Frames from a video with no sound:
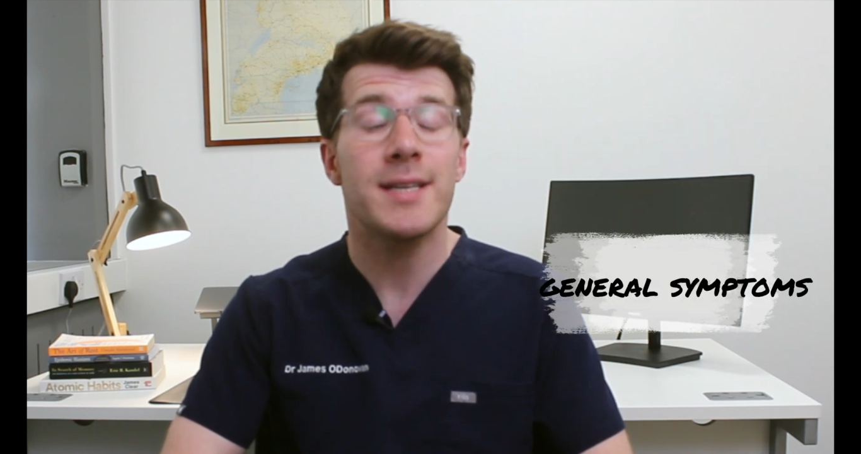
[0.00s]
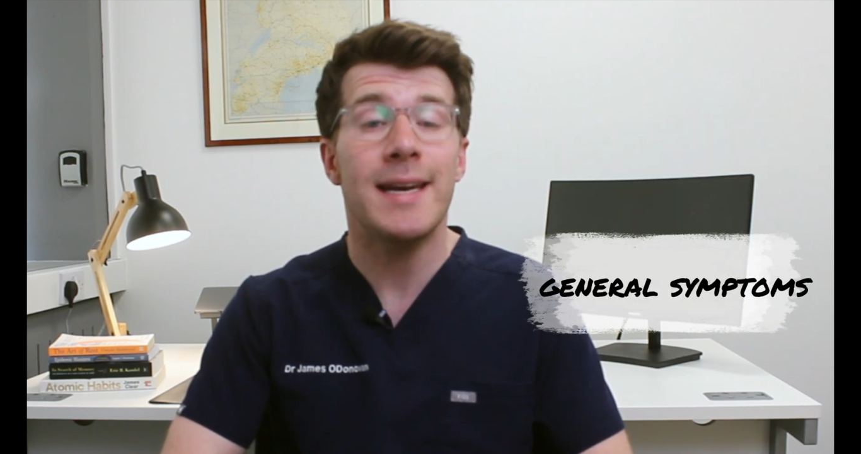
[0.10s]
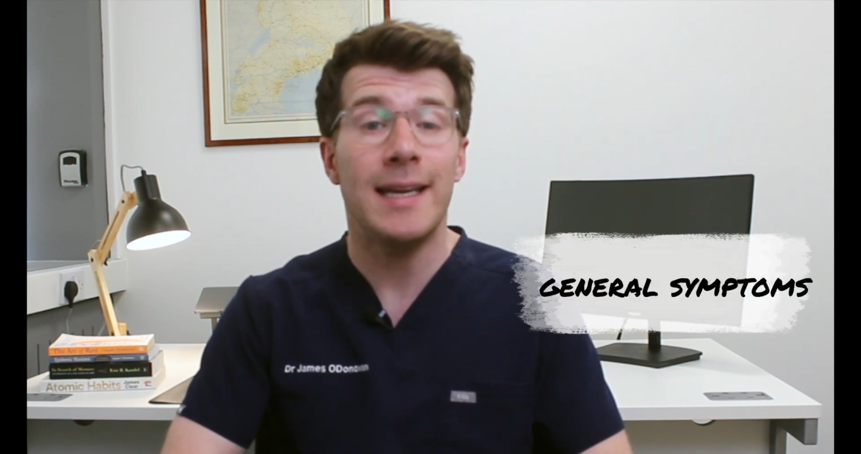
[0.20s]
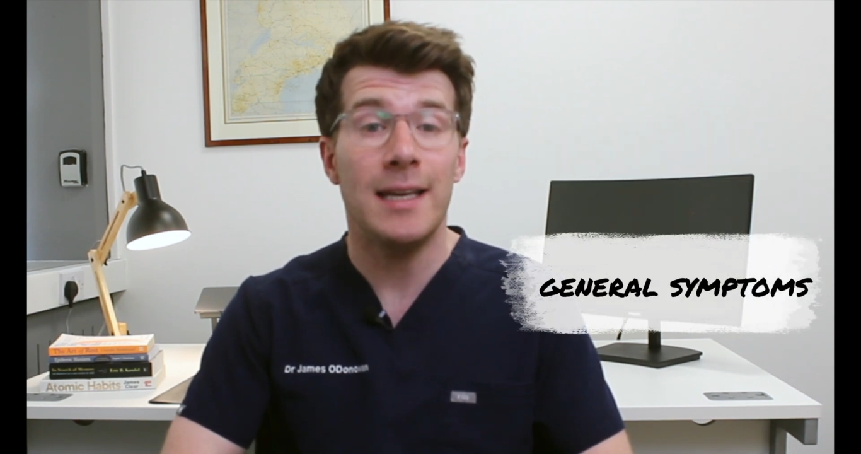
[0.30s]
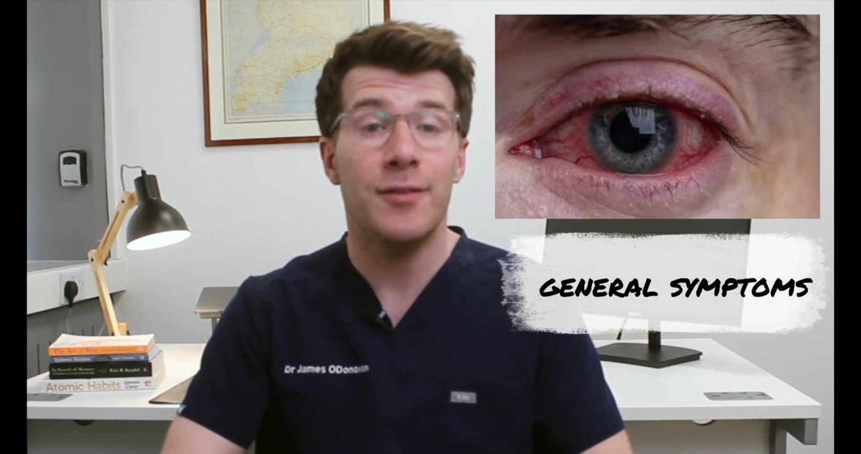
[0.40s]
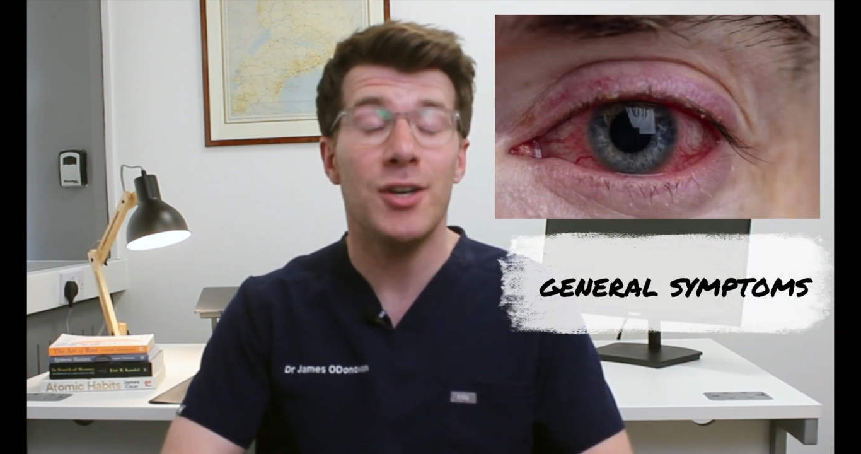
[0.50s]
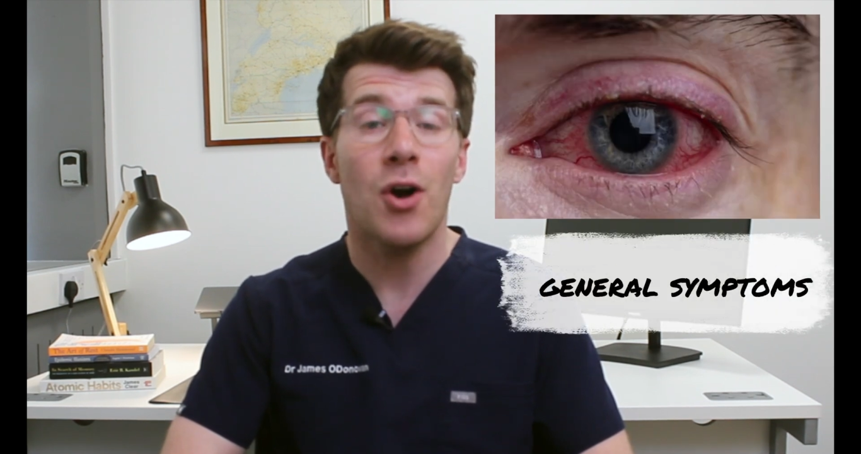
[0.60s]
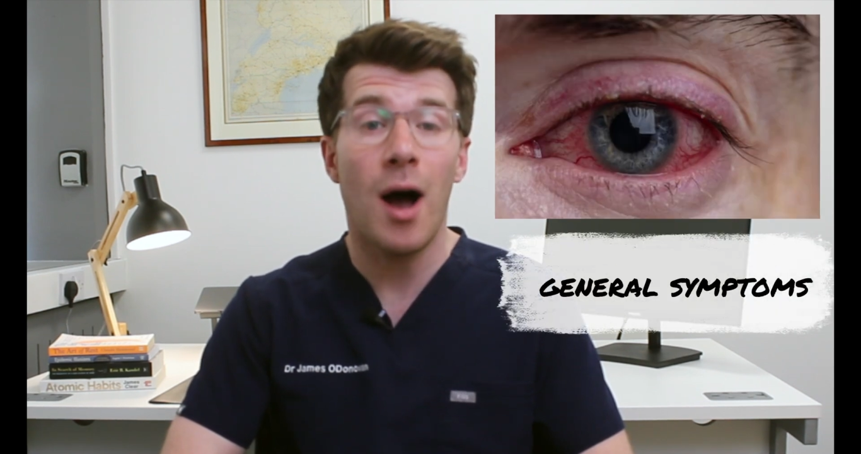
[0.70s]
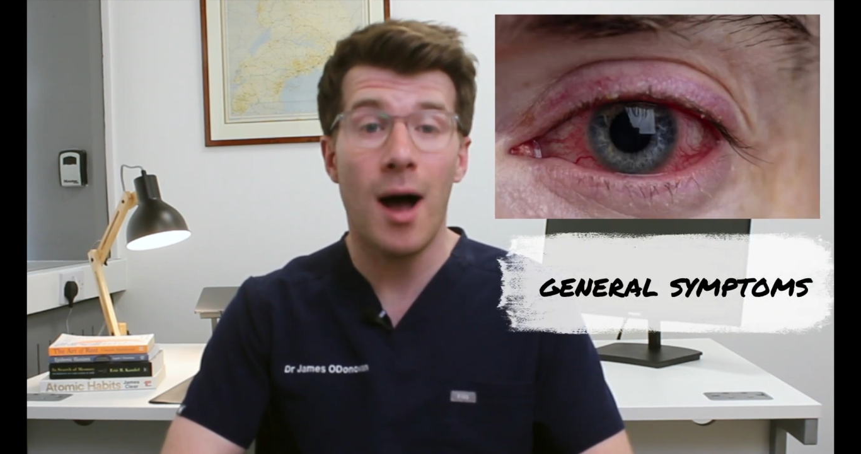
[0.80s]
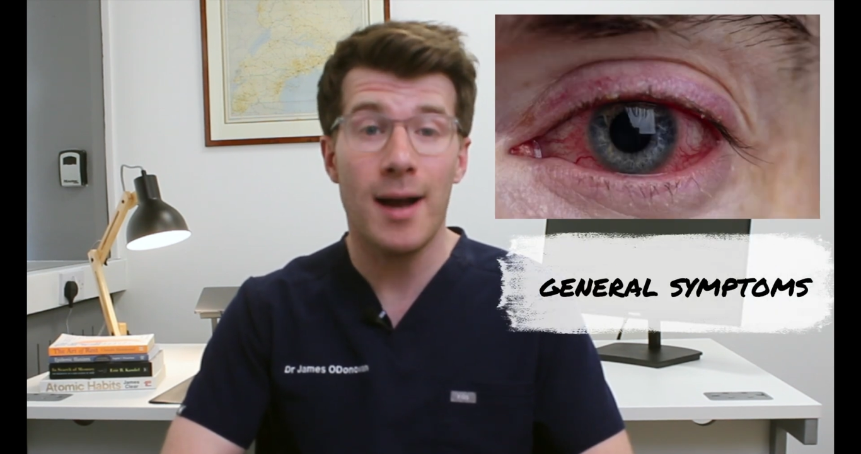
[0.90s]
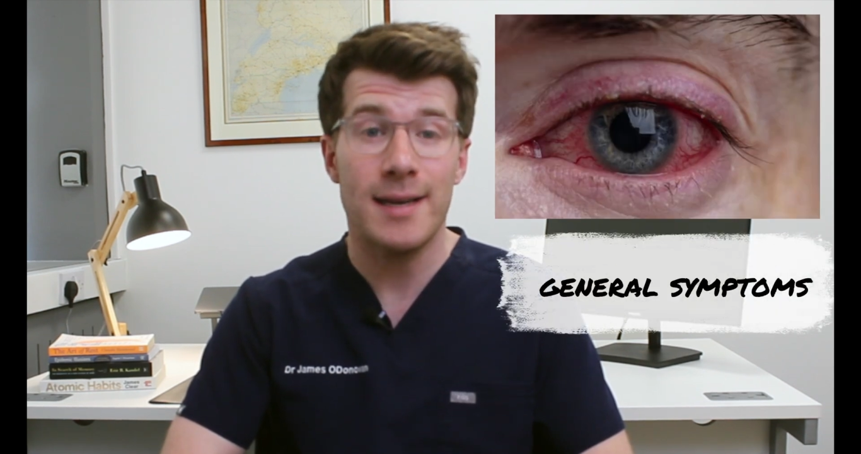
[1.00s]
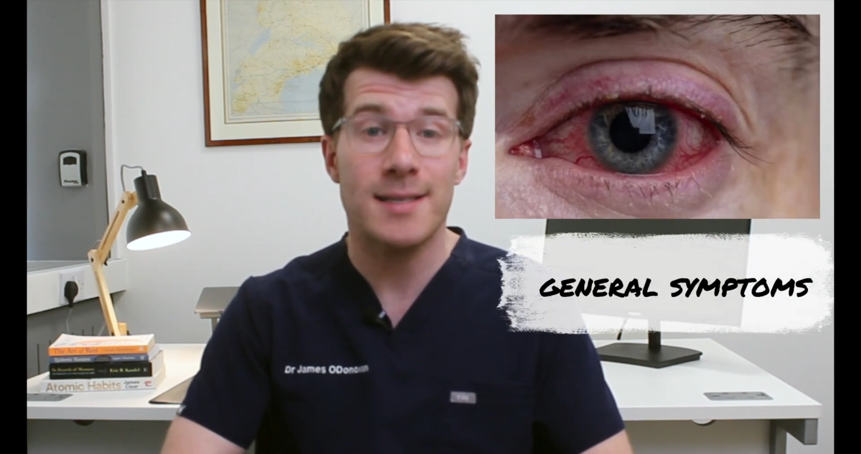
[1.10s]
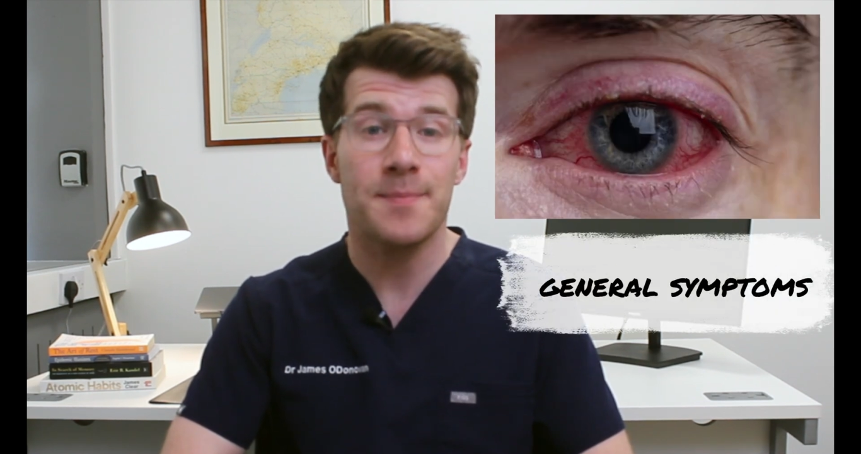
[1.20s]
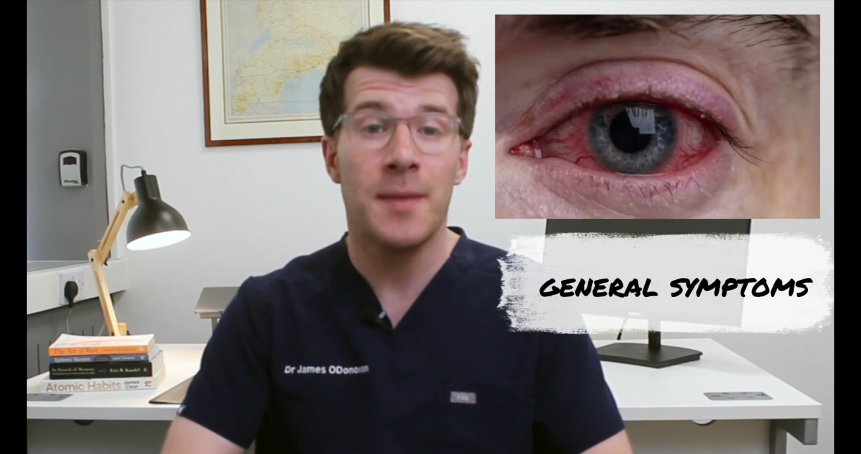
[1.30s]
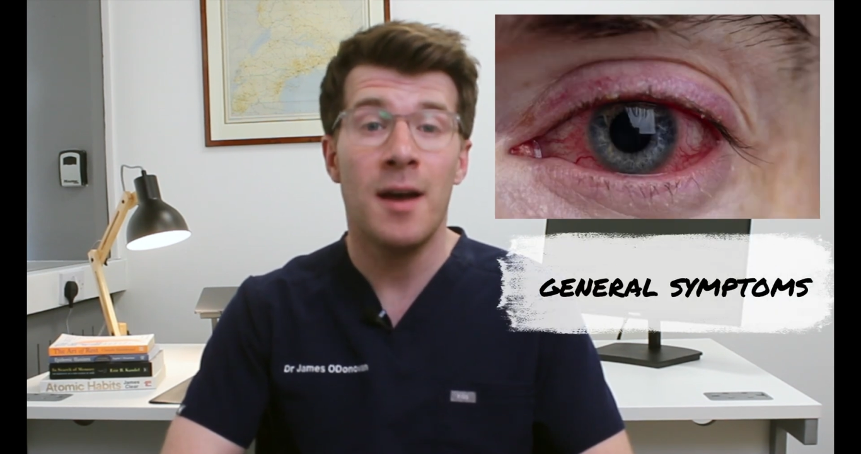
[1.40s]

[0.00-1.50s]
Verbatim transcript: and even your eyes.